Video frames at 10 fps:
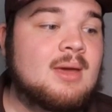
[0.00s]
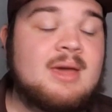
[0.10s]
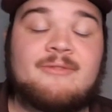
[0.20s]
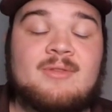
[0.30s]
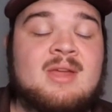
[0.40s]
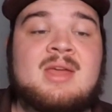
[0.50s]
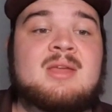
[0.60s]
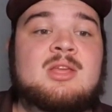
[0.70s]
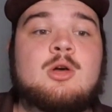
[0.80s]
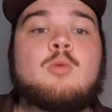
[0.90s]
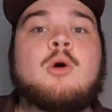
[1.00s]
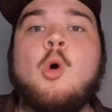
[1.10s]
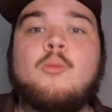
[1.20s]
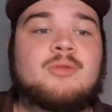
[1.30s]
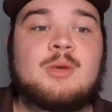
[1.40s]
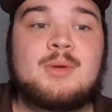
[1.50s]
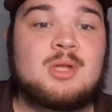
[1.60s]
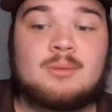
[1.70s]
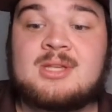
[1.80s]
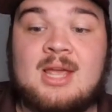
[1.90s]
If, you know, hopefully we
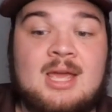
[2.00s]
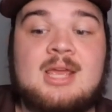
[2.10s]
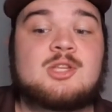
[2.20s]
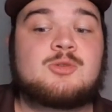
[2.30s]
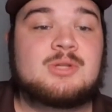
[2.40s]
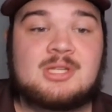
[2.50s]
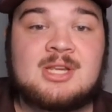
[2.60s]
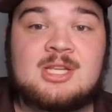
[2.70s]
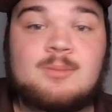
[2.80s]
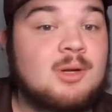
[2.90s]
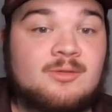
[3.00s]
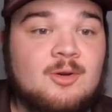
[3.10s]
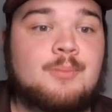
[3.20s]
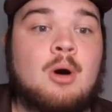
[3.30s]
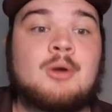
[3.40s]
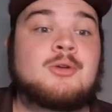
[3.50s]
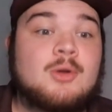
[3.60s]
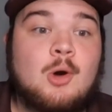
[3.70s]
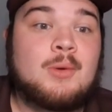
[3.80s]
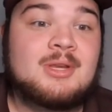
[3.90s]
don't see any injuries this season, but it's football. You're
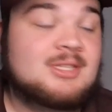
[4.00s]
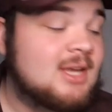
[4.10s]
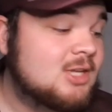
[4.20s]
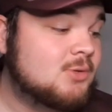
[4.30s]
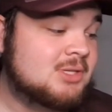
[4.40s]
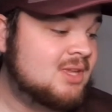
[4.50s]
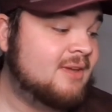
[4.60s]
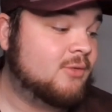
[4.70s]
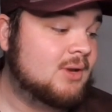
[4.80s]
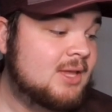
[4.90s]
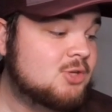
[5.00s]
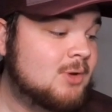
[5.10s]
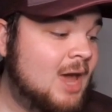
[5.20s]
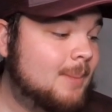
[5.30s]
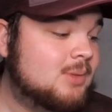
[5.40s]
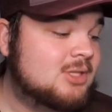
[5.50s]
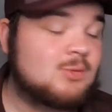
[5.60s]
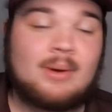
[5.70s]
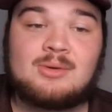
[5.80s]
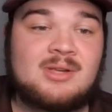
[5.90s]
going to see injuries. And if an injury happens in
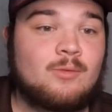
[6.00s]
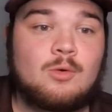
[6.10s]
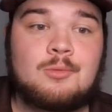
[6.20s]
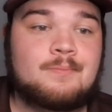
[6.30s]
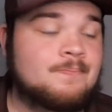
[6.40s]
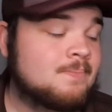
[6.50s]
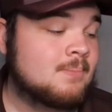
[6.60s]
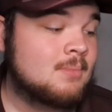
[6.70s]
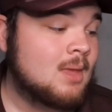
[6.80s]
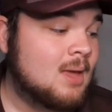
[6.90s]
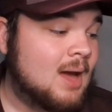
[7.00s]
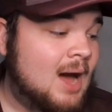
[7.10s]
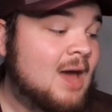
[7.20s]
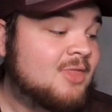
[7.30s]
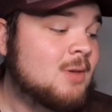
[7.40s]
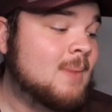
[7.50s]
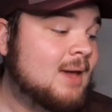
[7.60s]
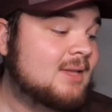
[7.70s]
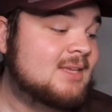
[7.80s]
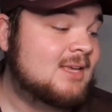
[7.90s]
this wide receiver room, I think
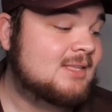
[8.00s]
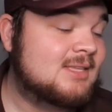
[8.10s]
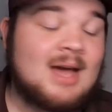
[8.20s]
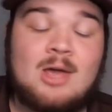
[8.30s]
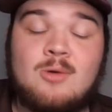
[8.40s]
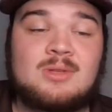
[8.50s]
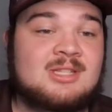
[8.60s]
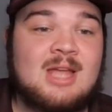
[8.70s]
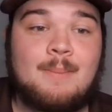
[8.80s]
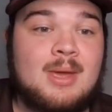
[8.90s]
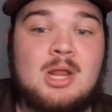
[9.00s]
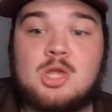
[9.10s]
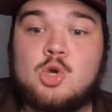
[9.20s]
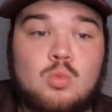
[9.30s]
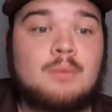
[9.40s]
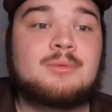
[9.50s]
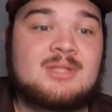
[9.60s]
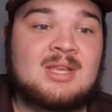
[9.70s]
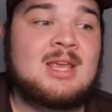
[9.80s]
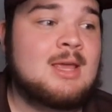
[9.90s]
Micah Tease is the guy who can step in and you won't
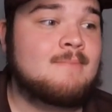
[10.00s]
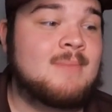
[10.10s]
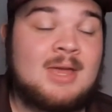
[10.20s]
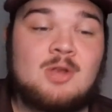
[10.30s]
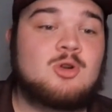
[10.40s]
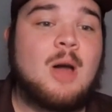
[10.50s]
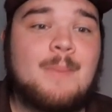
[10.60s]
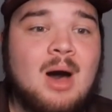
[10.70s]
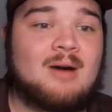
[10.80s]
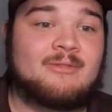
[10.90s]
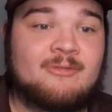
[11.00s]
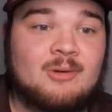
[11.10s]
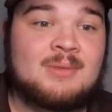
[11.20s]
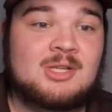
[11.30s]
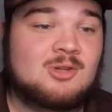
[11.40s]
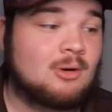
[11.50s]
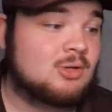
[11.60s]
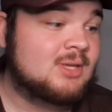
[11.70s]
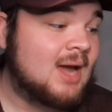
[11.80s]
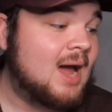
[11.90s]
see any drop off from these starters.